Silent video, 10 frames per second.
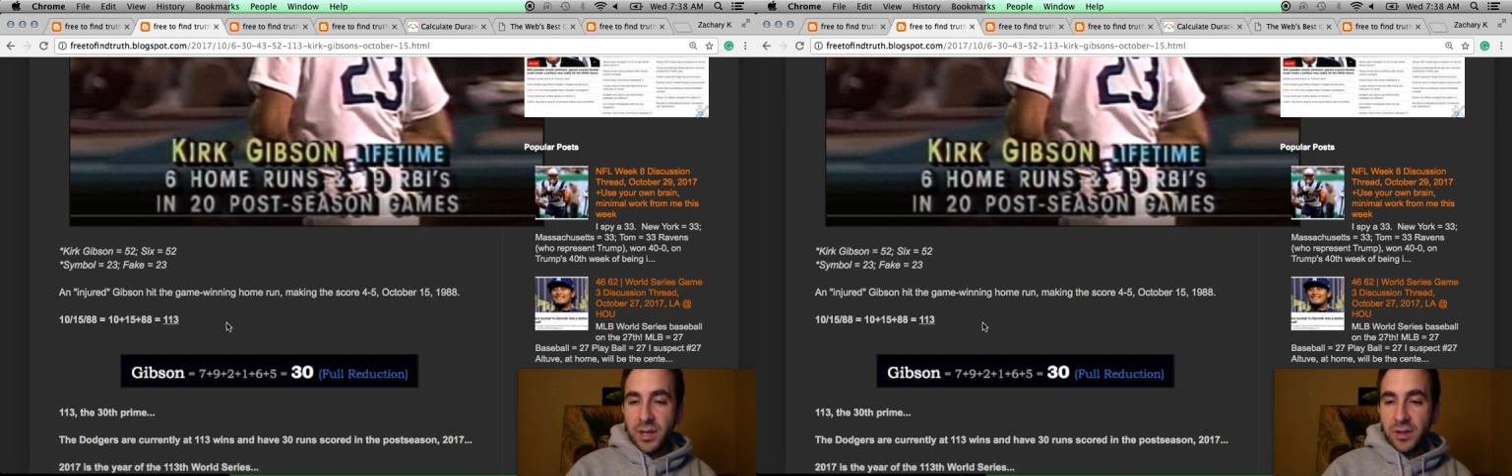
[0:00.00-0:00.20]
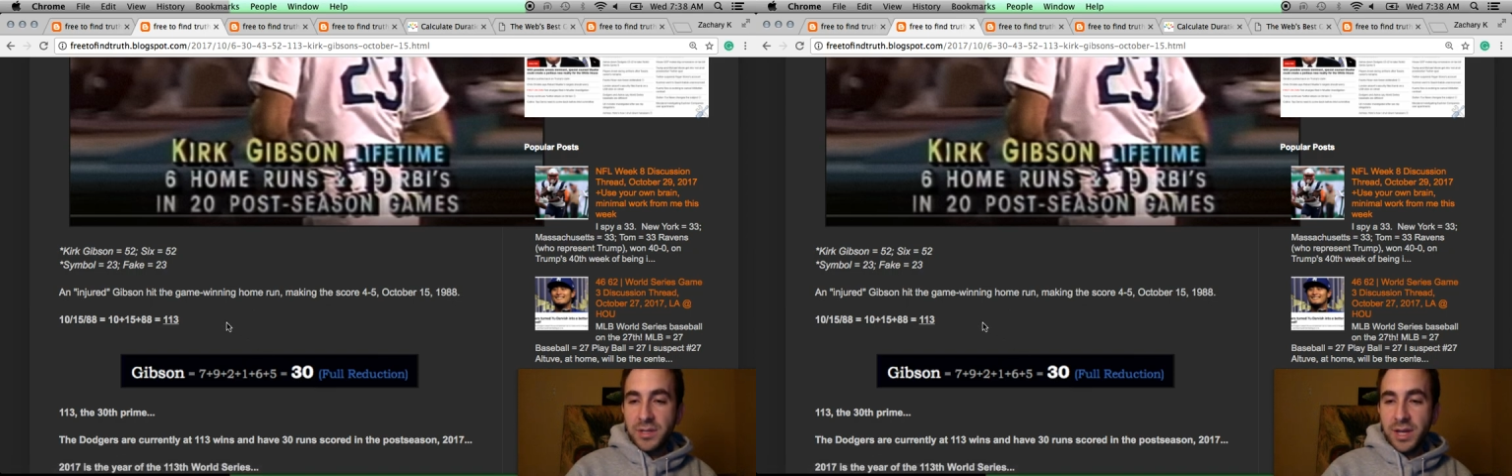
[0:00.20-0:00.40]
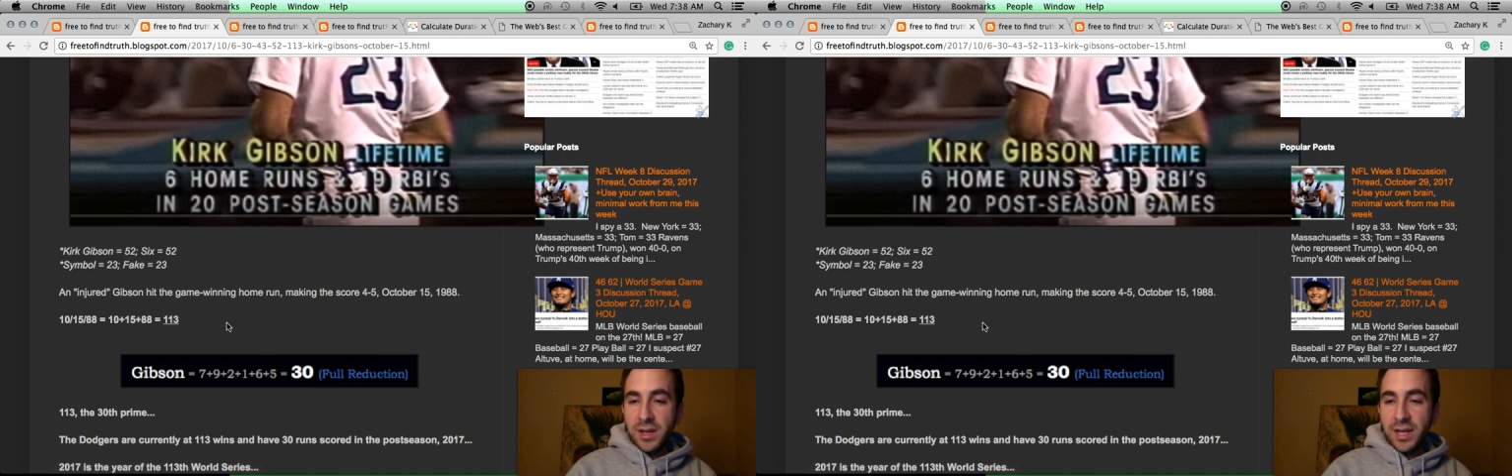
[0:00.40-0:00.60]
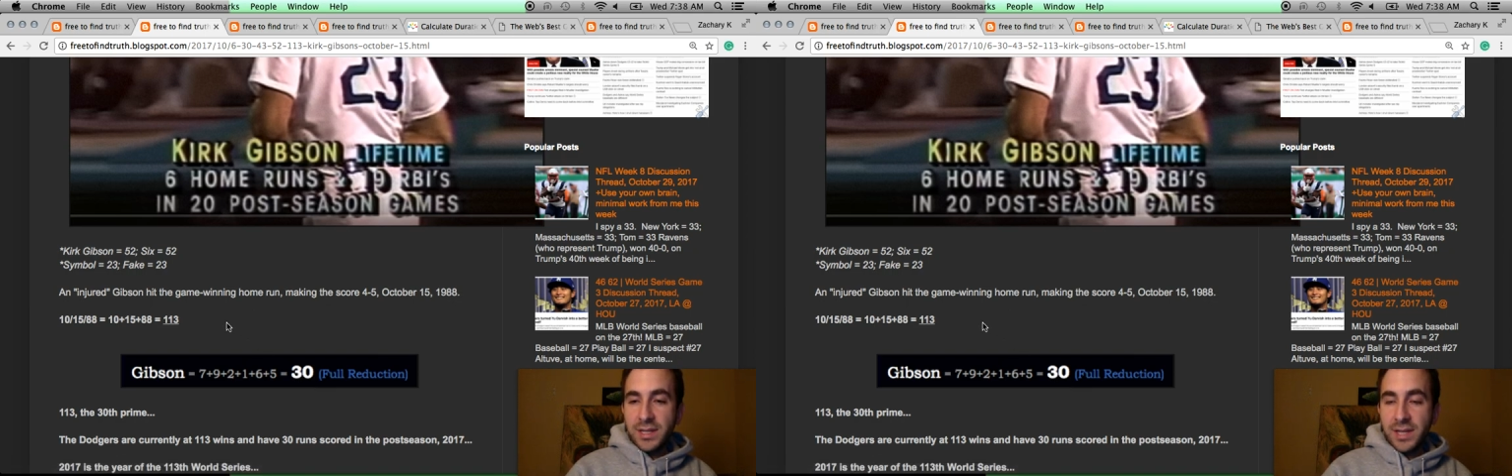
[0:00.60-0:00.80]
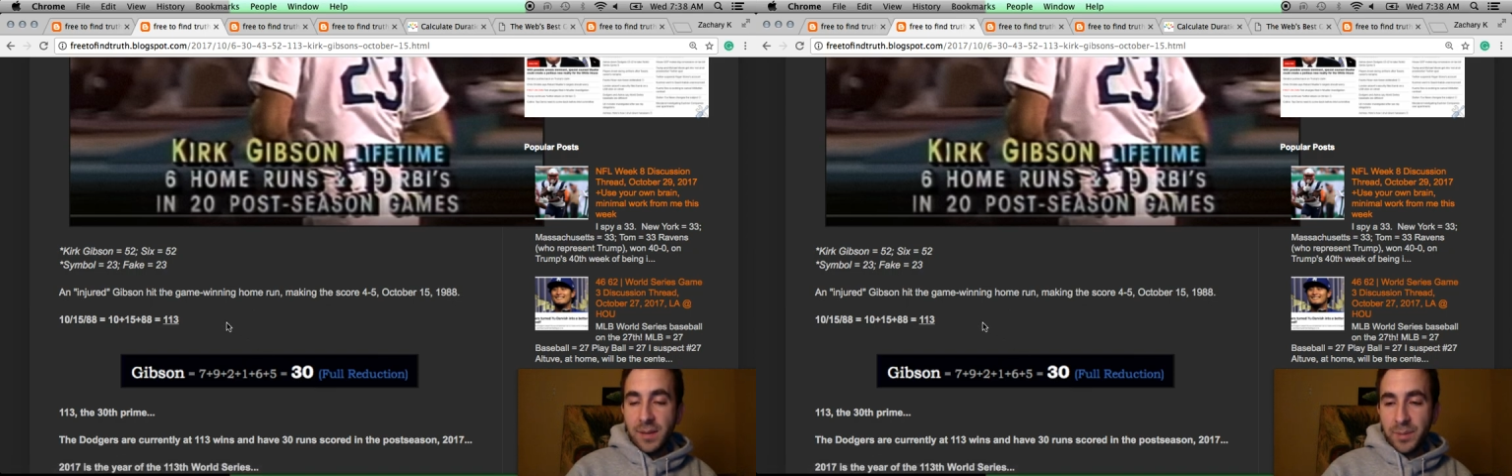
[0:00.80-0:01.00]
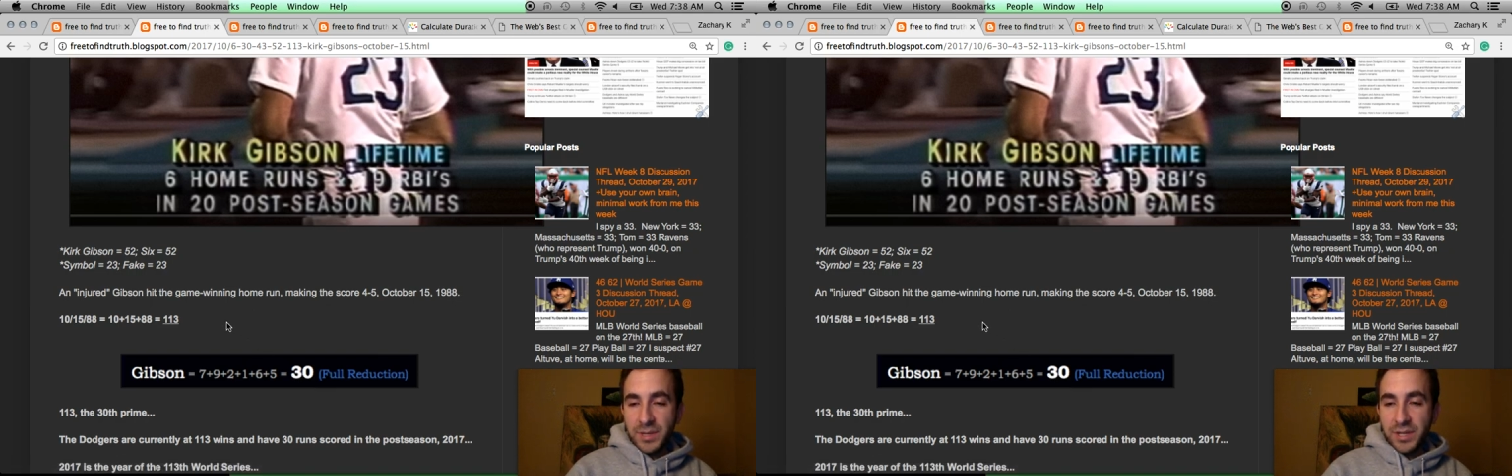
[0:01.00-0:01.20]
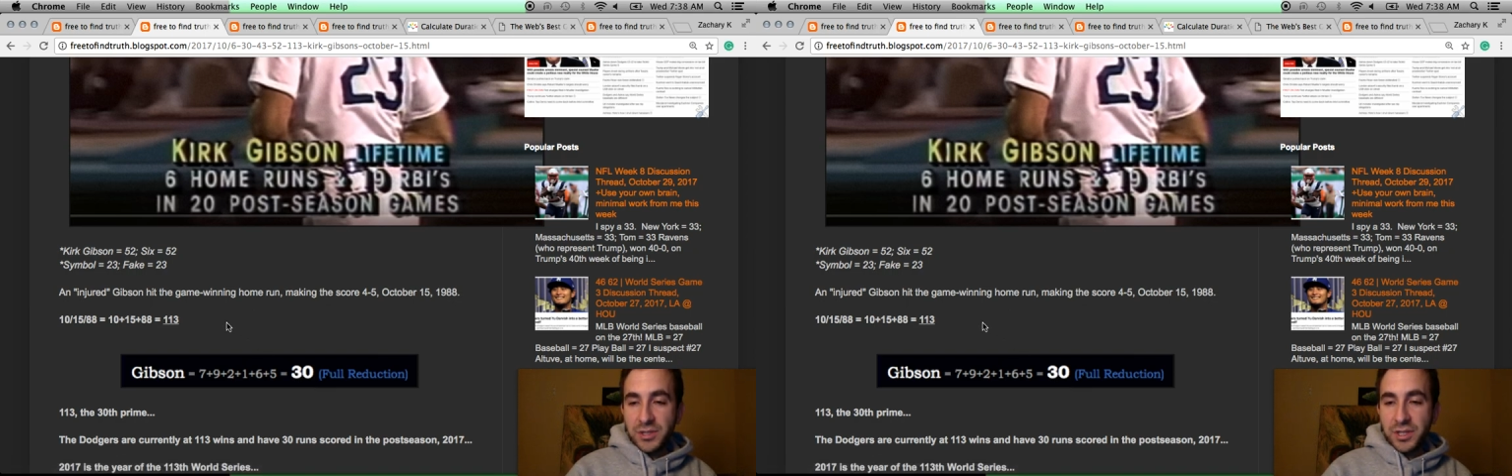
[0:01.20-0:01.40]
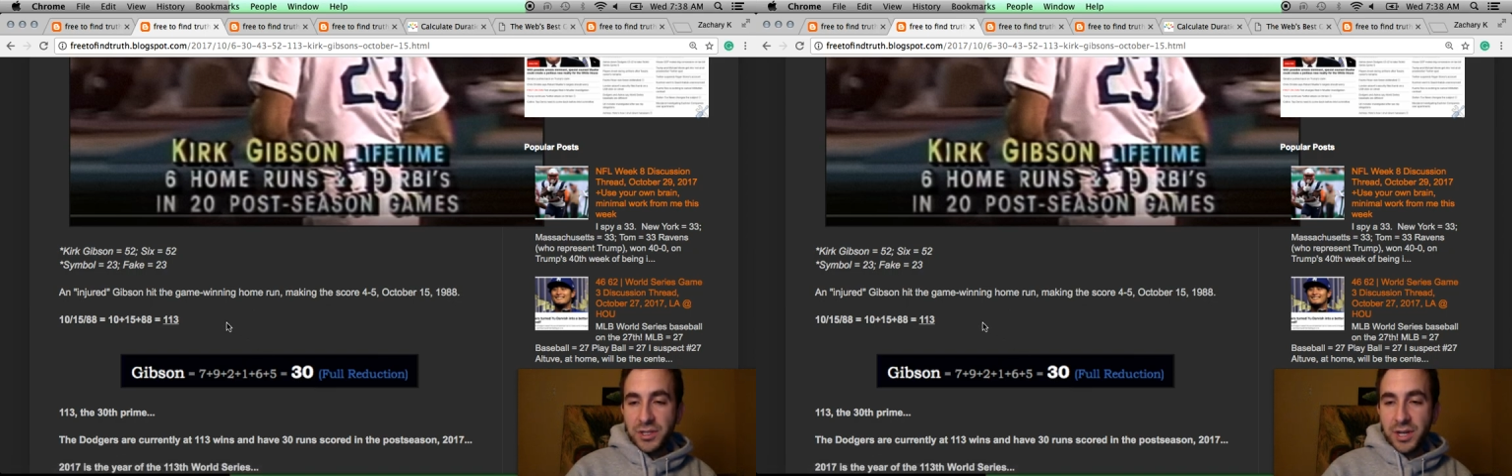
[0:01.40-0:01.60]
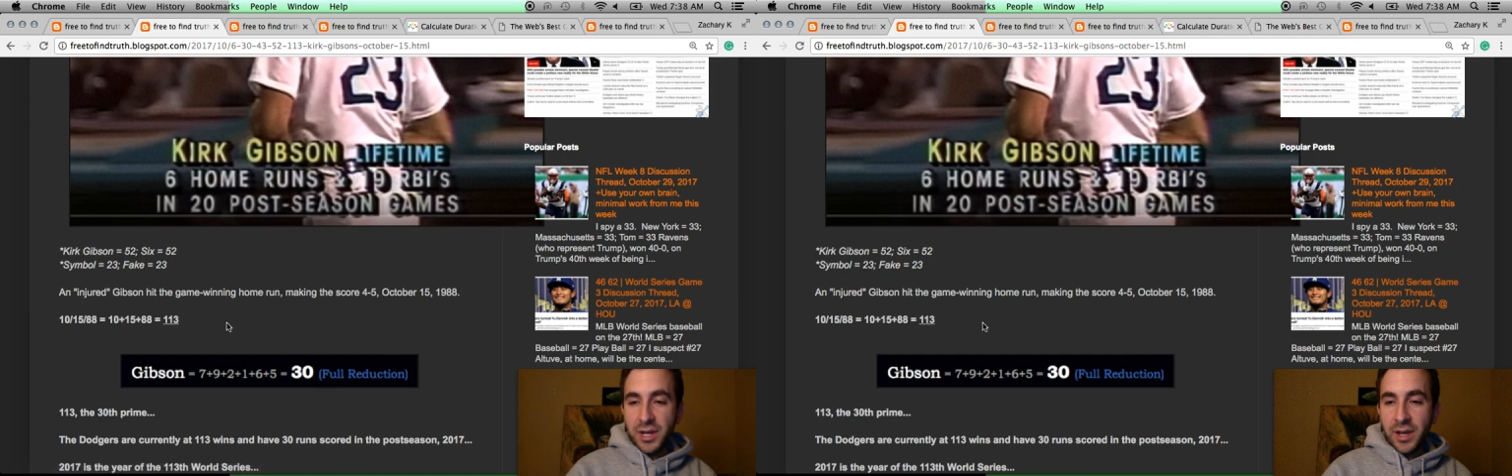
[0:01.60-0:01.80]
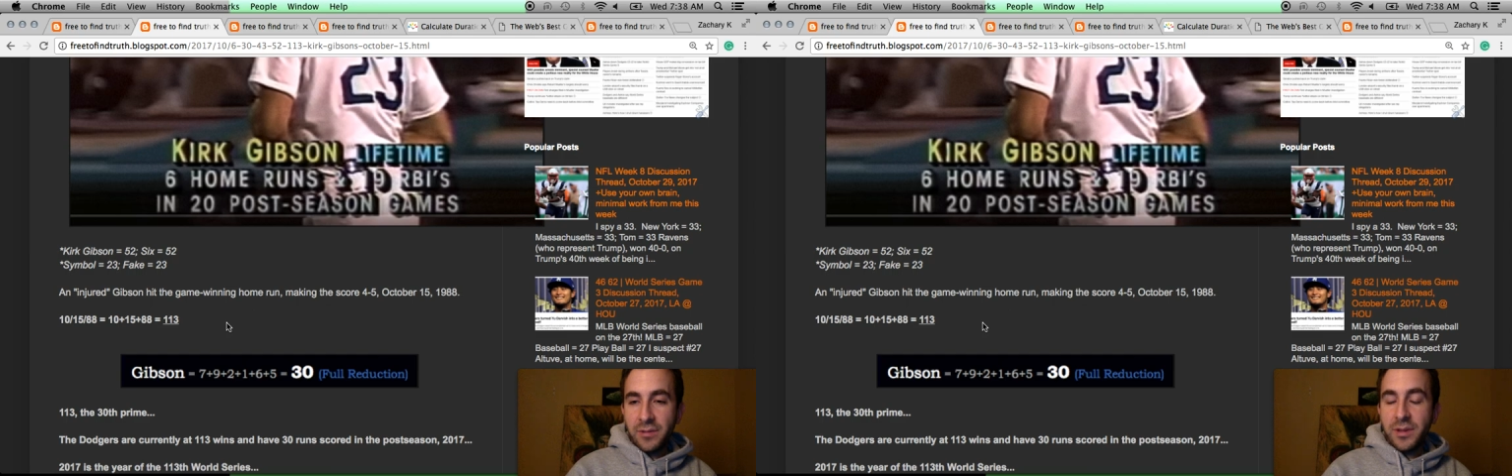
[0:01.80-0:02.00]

closed out last night, potentially shut out,